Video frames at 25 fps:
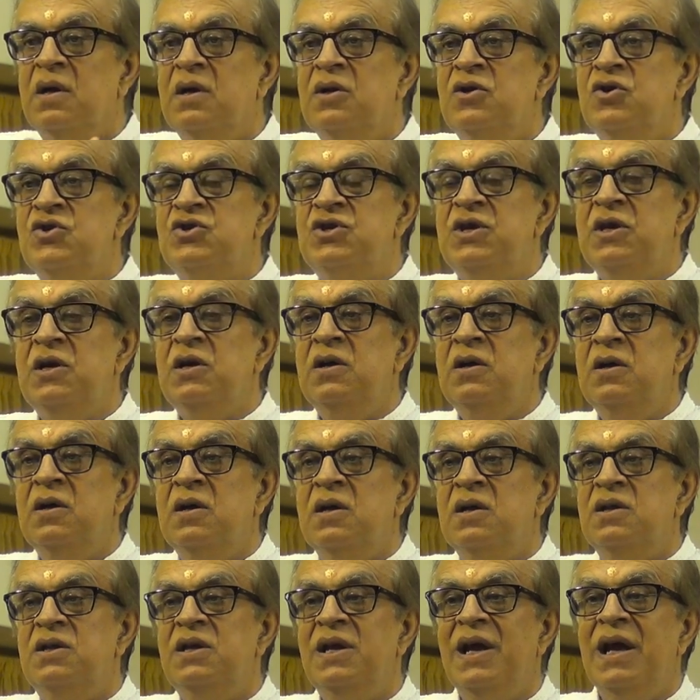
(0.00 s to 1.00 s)
You see,
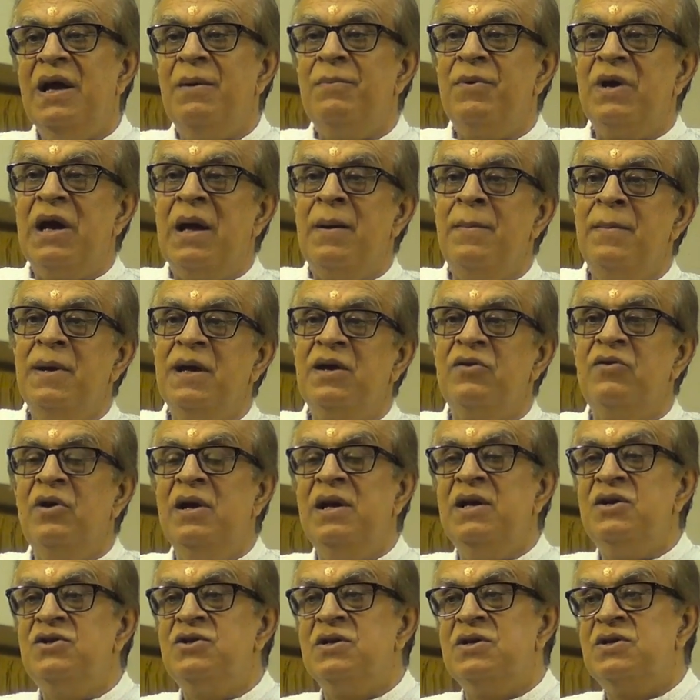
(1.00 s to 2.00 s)
the Abrahamic
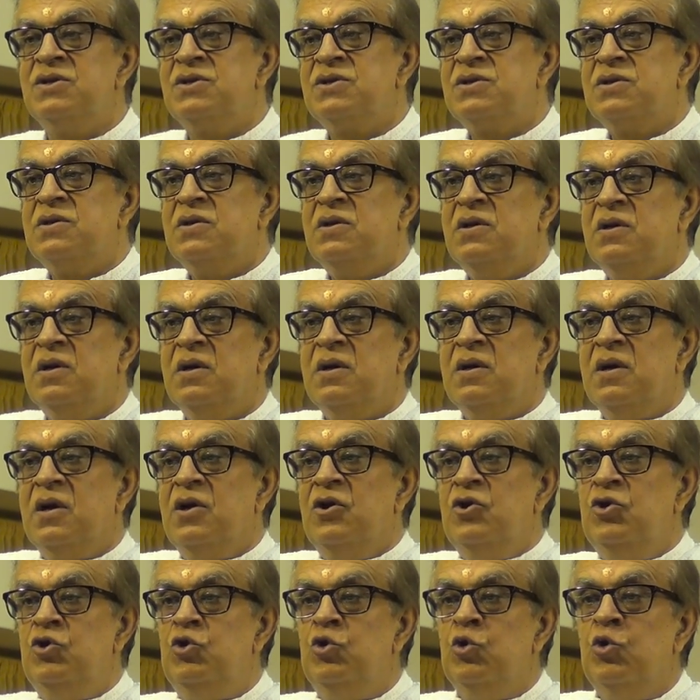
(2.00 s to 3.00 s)
religions
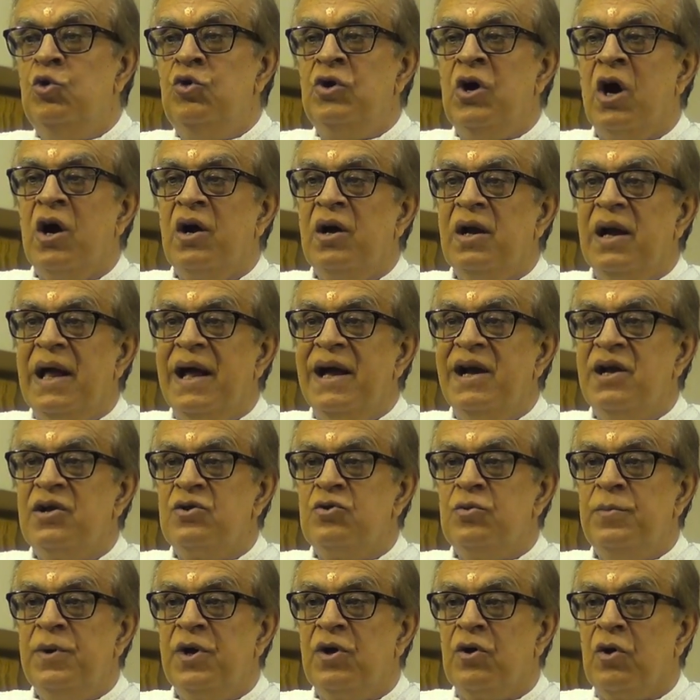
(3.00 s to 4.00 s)
do not
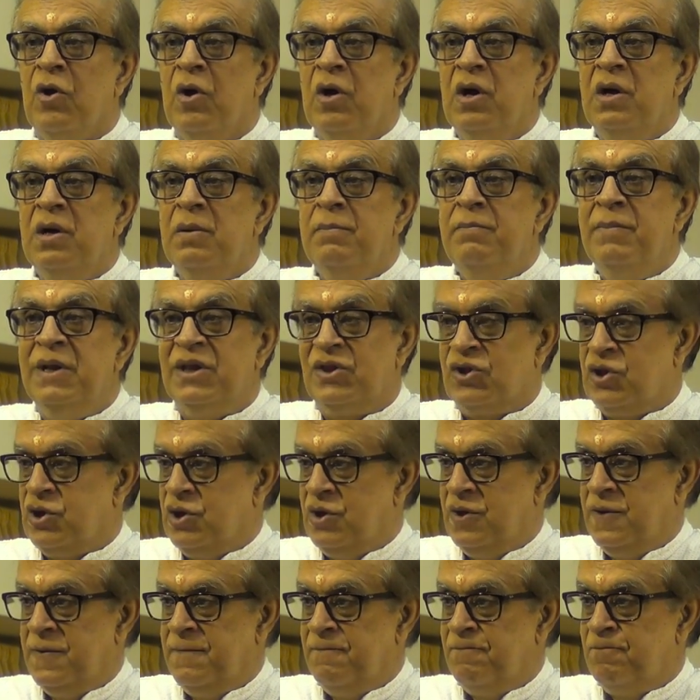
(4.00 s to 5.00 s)
like to be called myth.
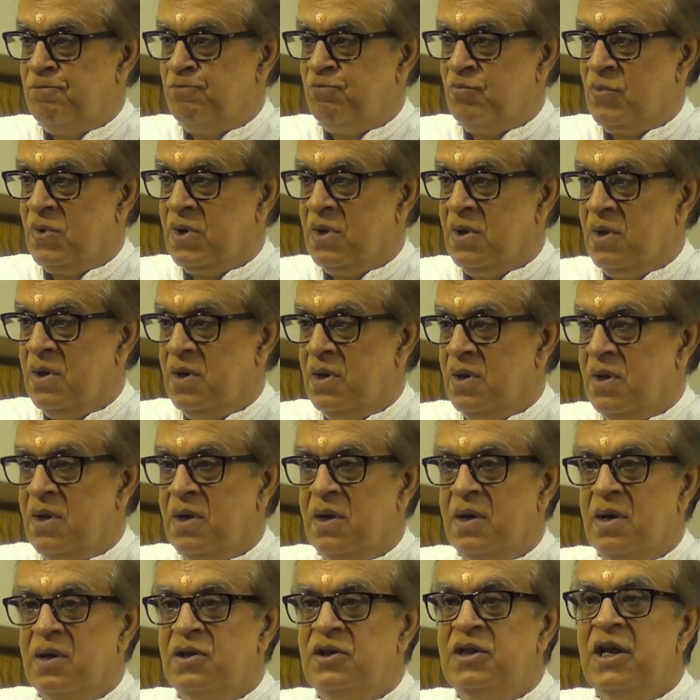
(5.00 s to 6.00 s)

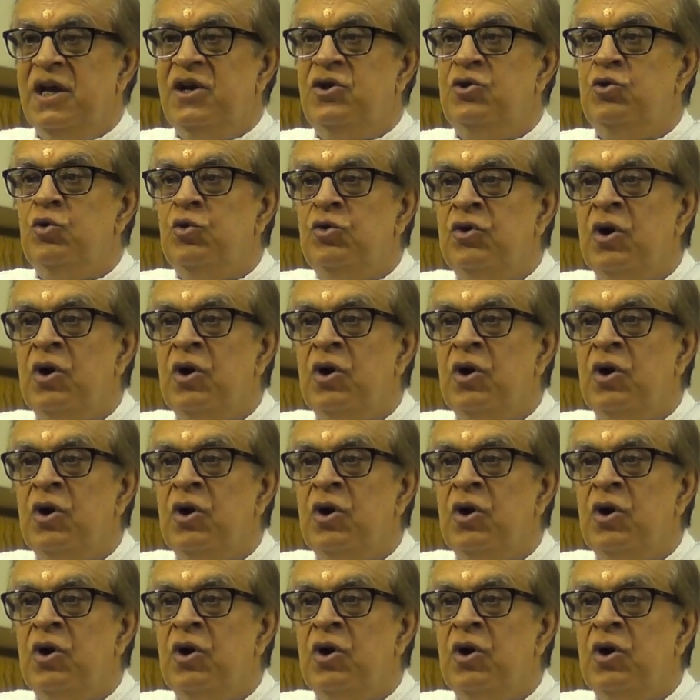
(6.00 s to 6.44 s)
They do